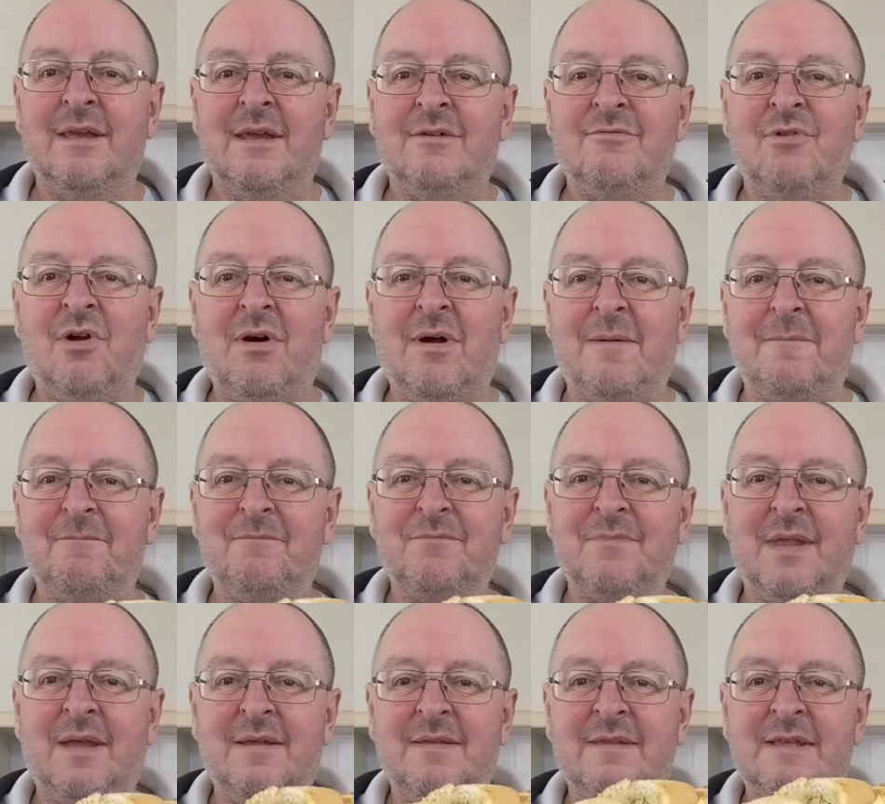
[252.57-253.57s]
Right,
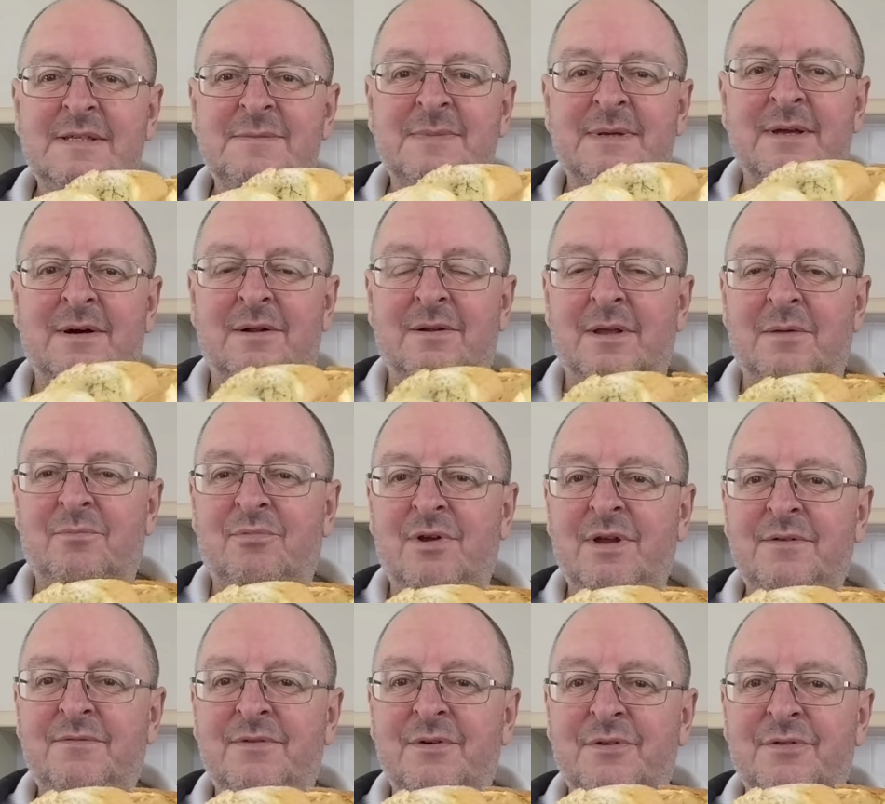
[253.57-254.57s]
there's the garlic
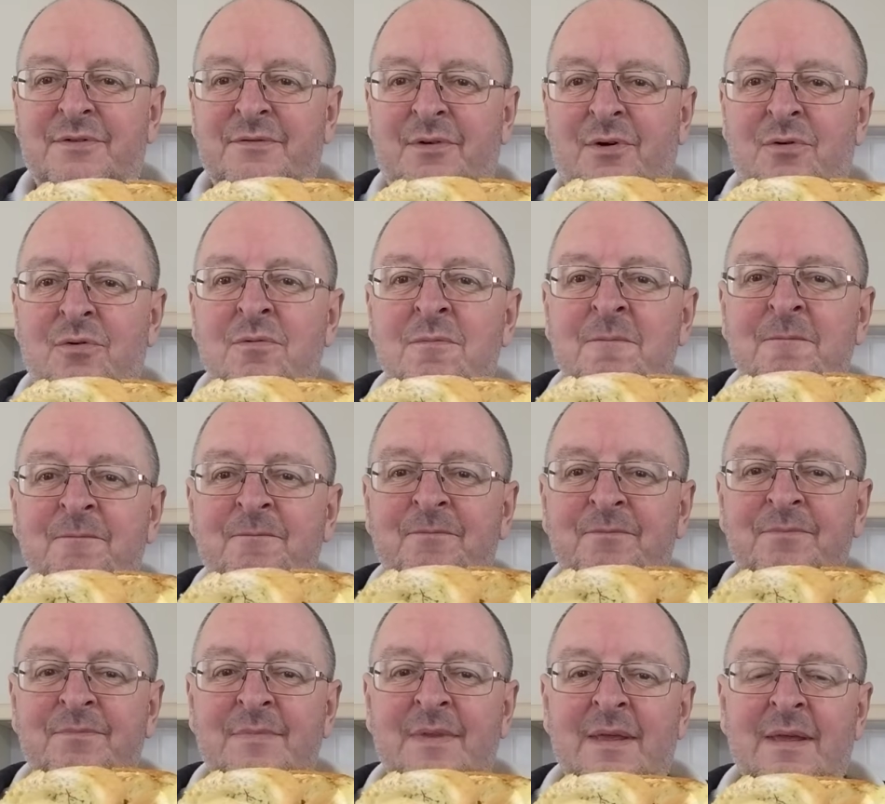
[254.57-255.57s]
bread, first of all.
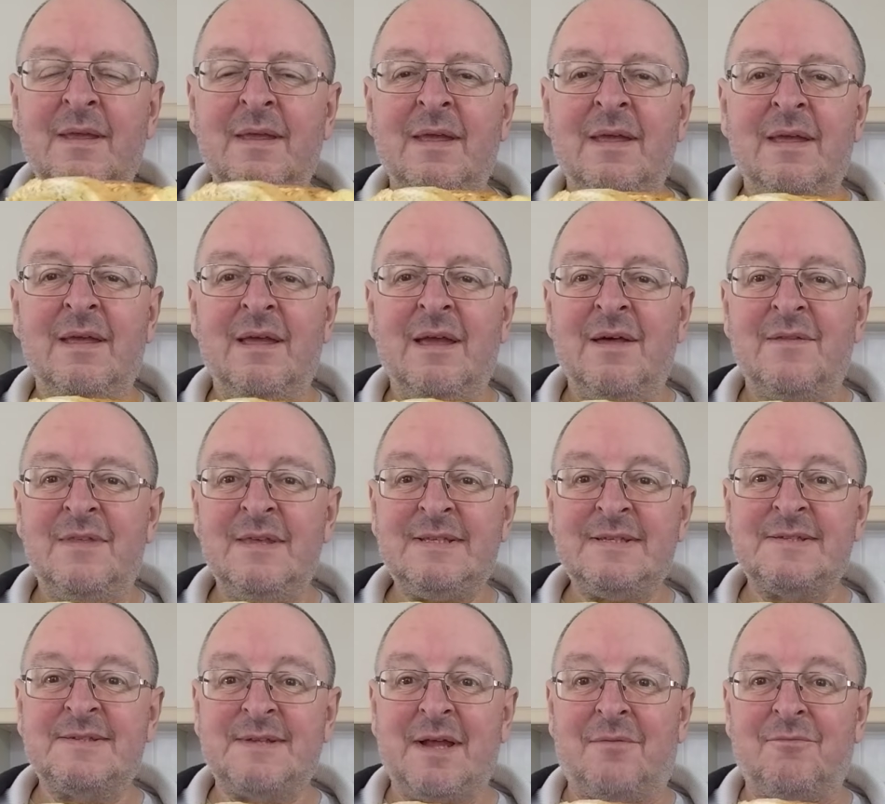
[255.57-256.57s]
This
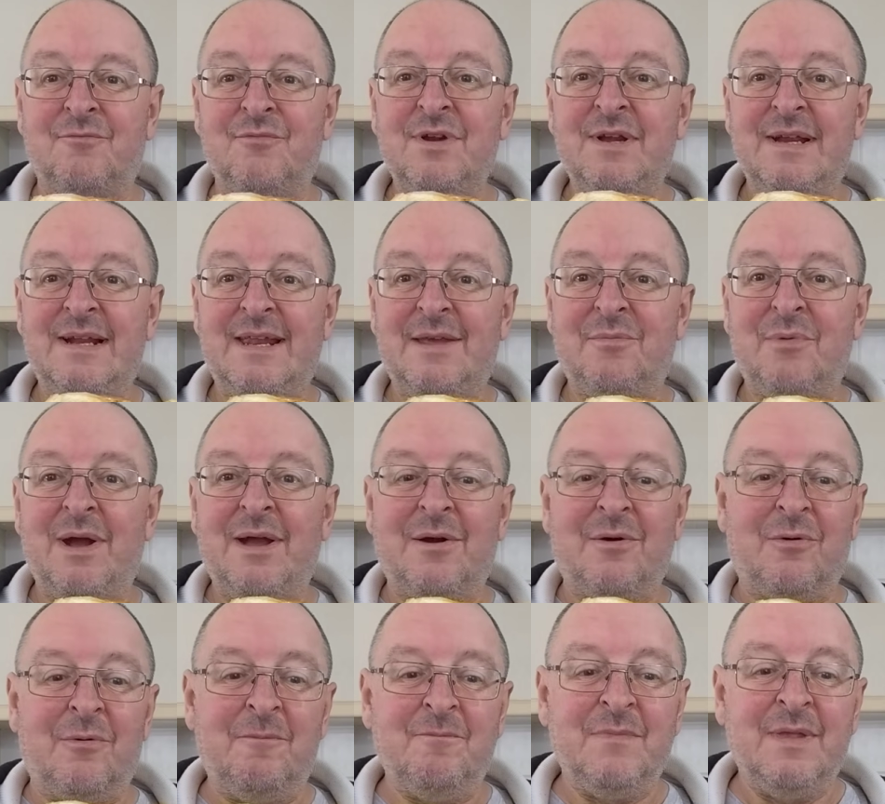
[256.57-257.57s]
has done really
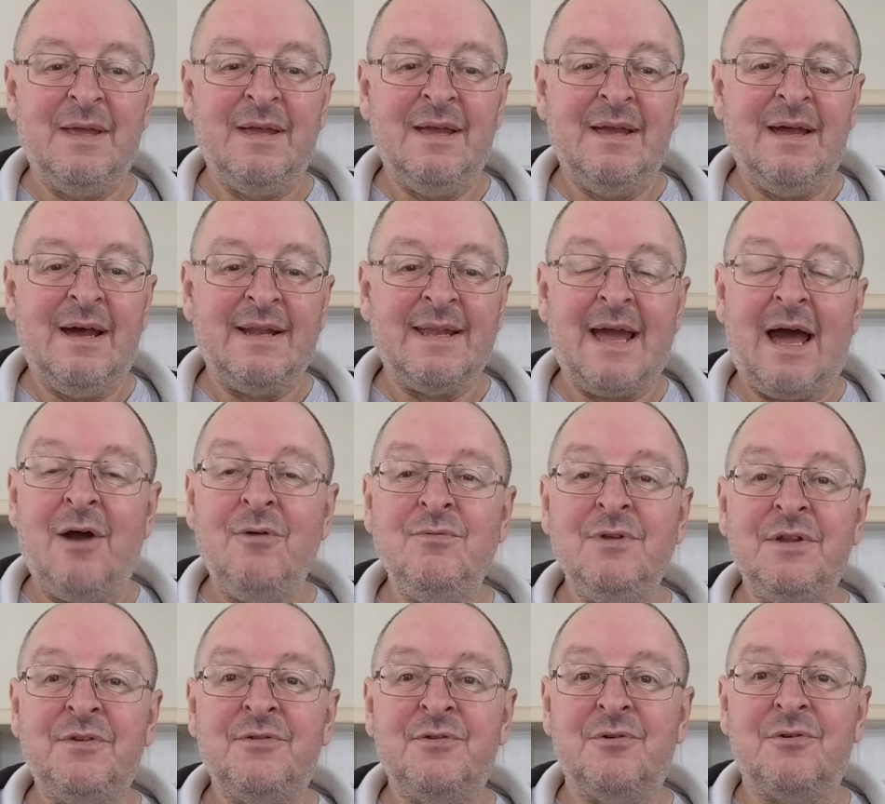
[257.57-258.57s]
well. And it
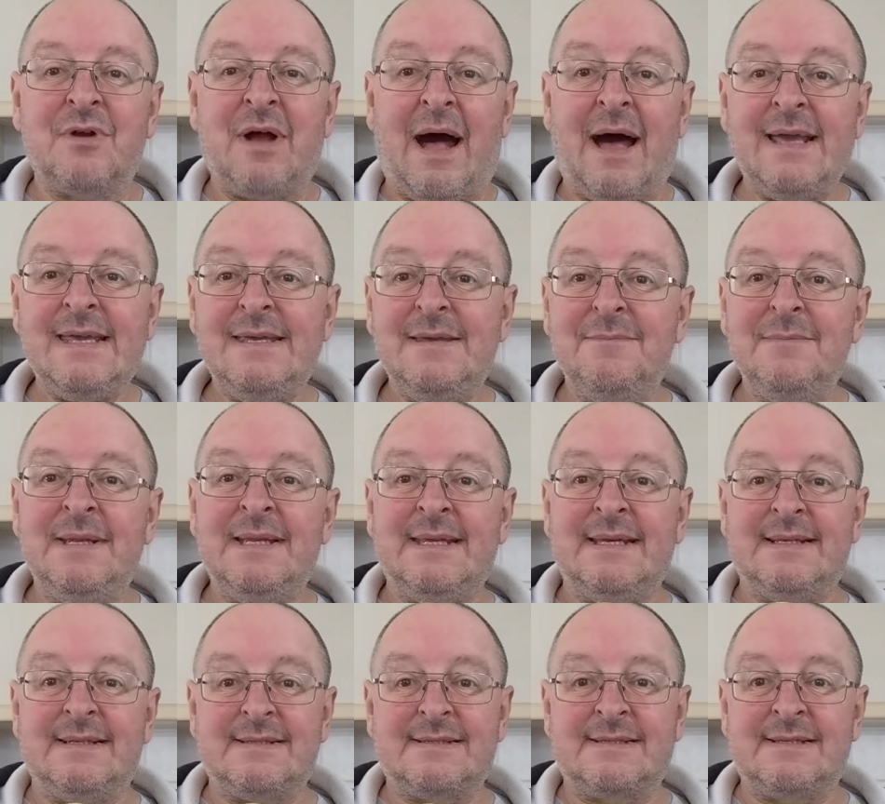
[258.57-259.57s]
only took 8
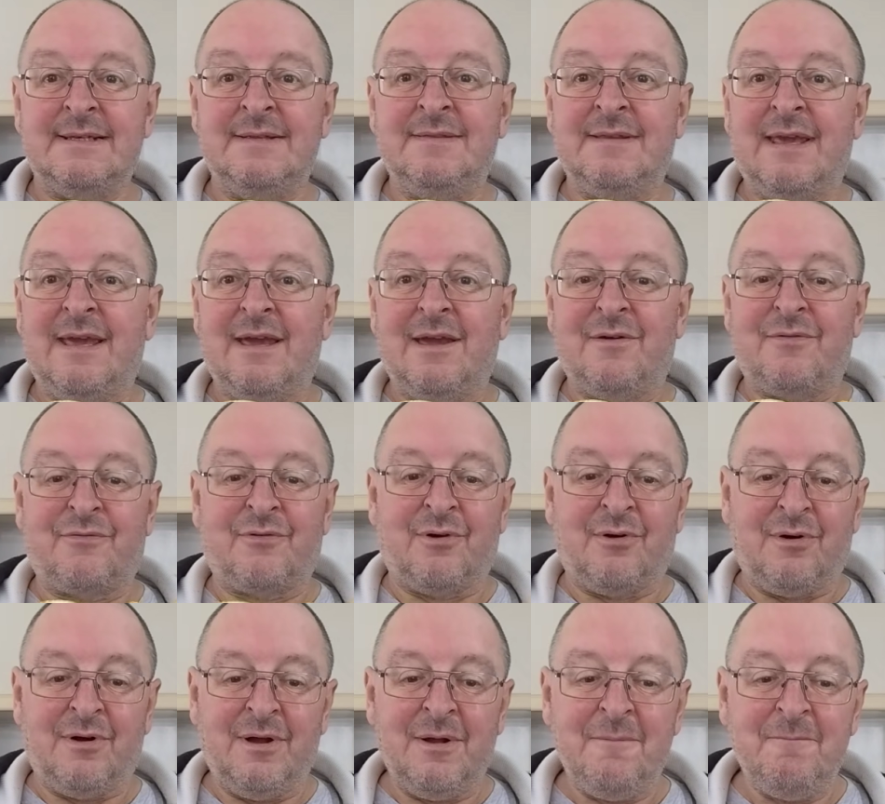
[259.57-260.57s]
minutes in the air
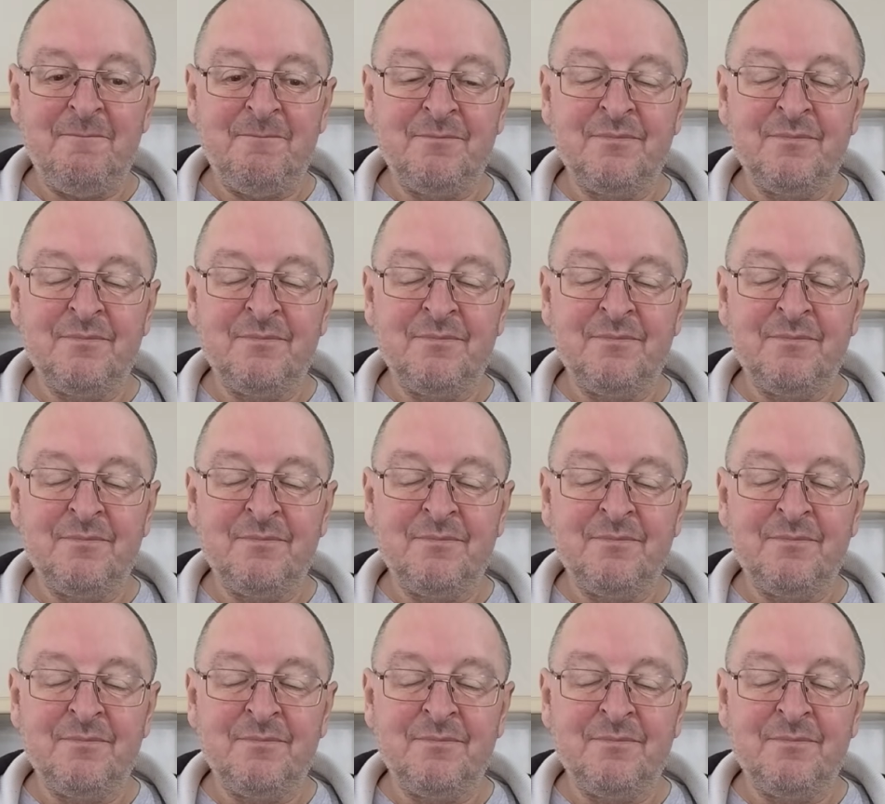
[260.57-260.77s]
fryer.